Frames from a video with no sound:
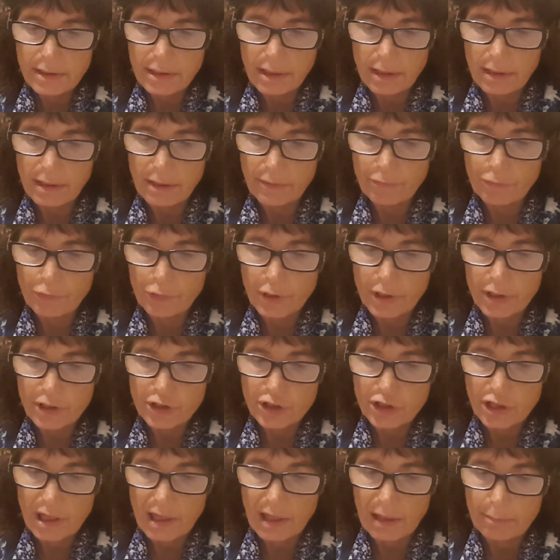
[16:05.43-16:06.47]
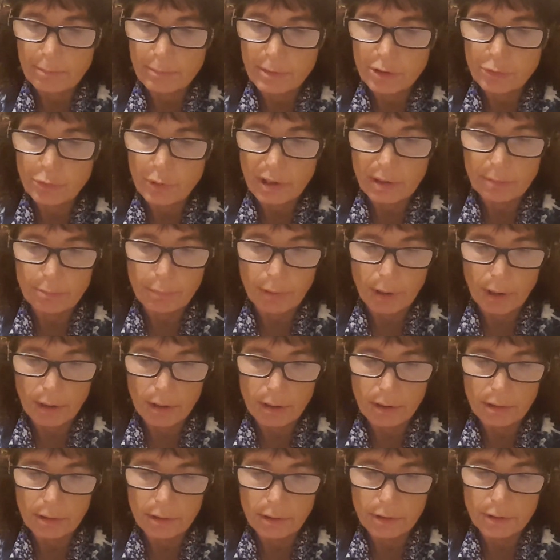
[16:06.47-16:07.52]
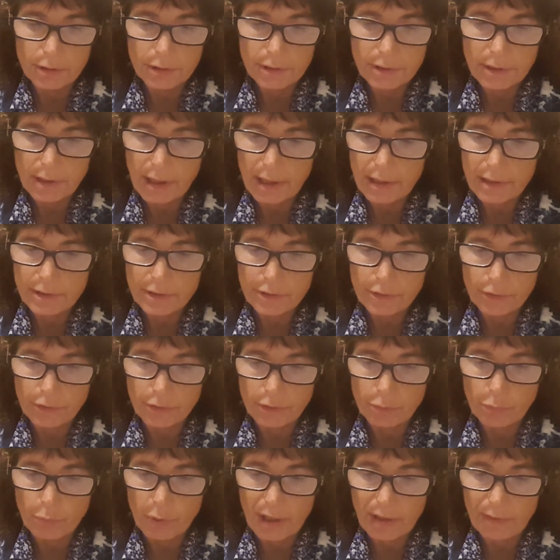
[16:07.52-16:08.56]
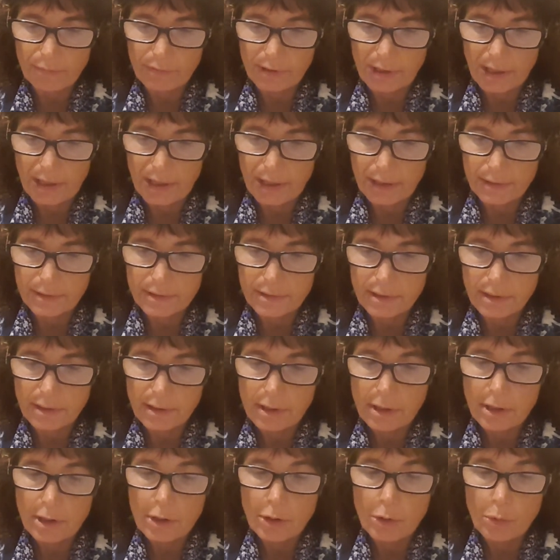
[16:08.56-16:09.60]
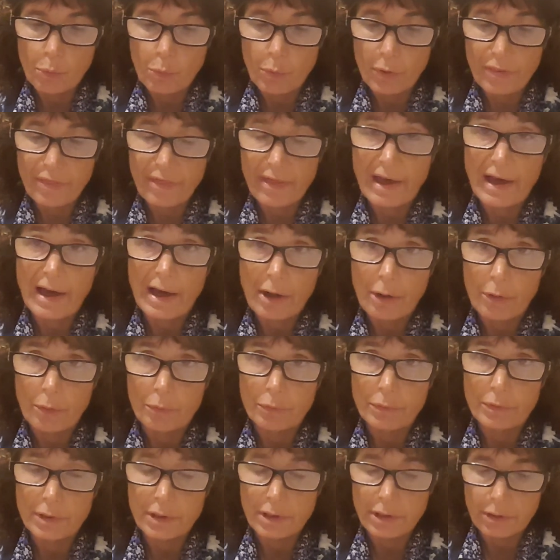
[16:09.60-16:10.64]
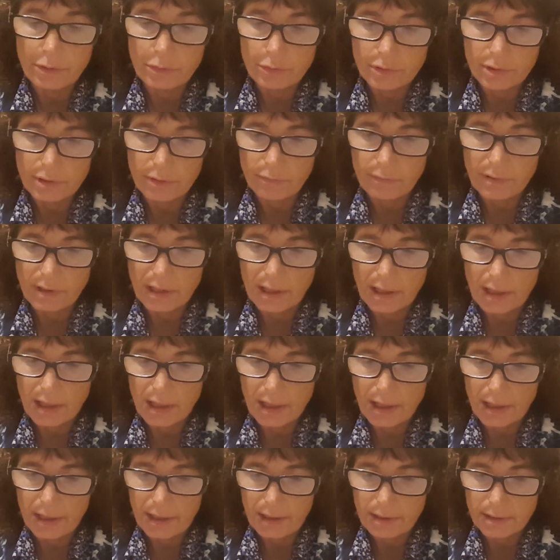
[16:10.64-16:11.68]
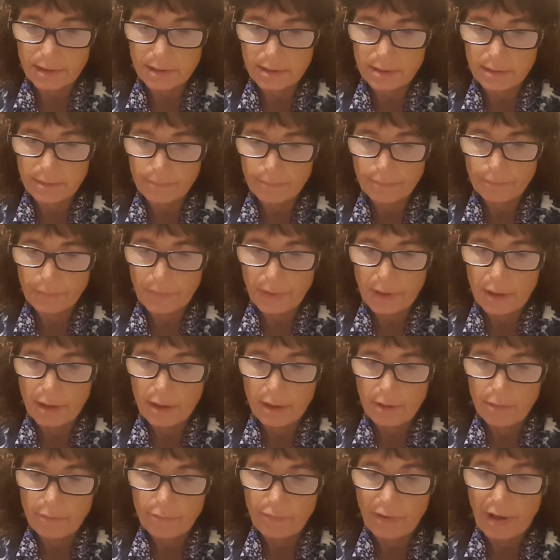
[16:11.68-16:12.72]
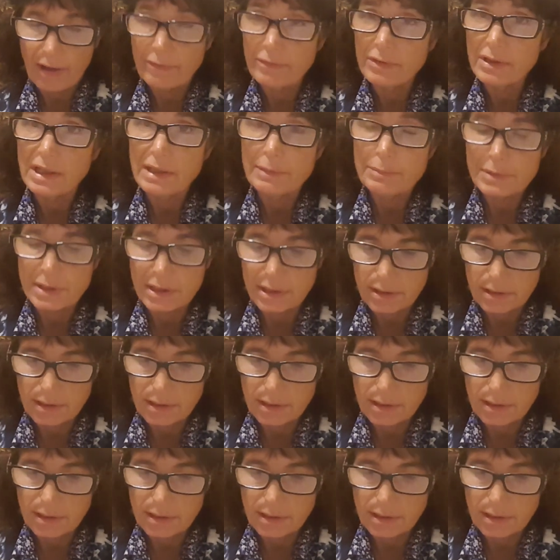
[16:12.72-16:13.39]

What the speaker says: to differentiate between particles and certain wavelengths without the use of the eyes." 5 ellipsis